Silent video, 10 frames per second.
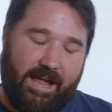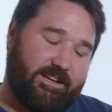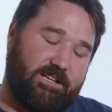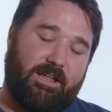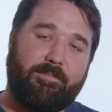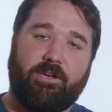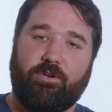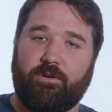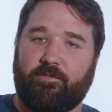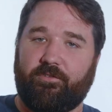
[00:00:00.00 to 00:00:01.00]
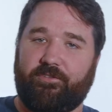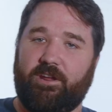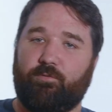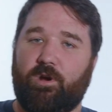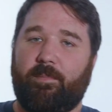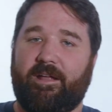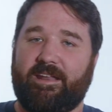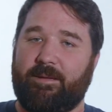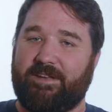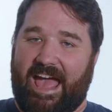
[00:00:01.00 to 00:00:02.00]
At Columbia University, a robot
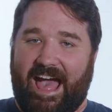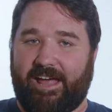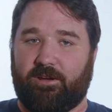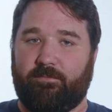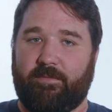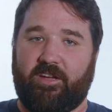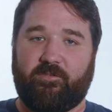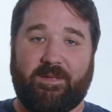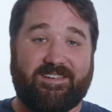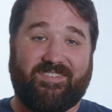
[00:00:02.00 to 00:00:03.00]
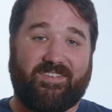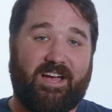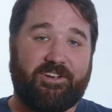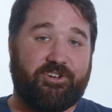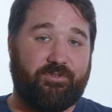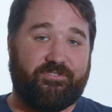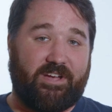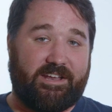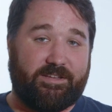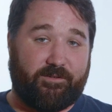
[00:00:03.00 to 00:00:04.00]
named Adam has been designed to do
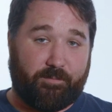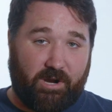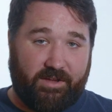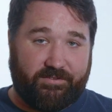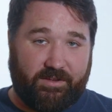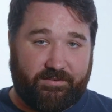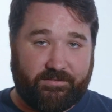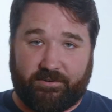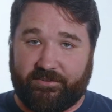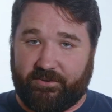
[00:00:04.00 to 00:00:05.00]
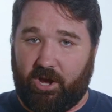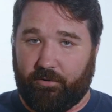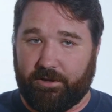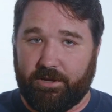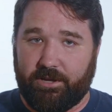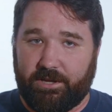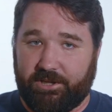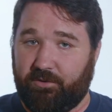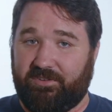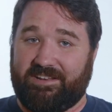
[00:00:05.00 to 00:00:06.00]
scientific processes on its own,
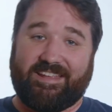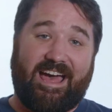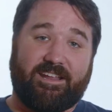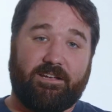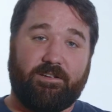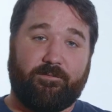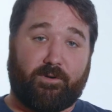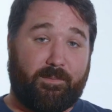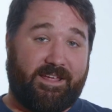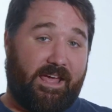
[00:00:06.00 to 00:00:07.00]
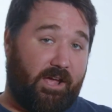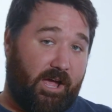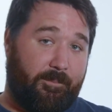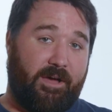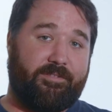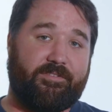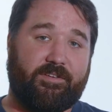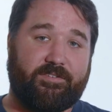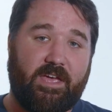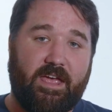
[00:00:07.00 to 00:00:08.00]
using data, forming a
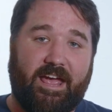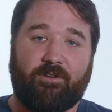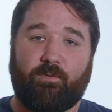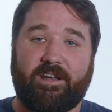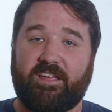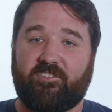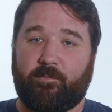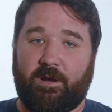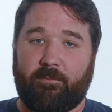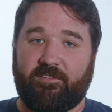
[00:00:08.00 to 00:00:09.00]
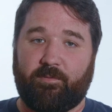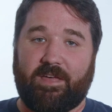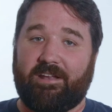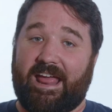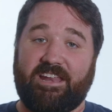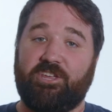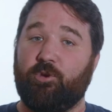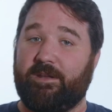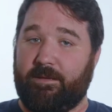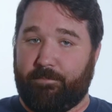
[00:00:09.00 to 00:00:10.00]
hypothesis, and running experiments without any
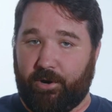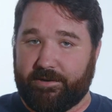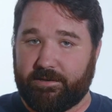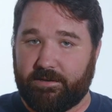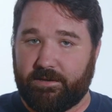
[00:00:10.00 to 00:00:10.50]
human input.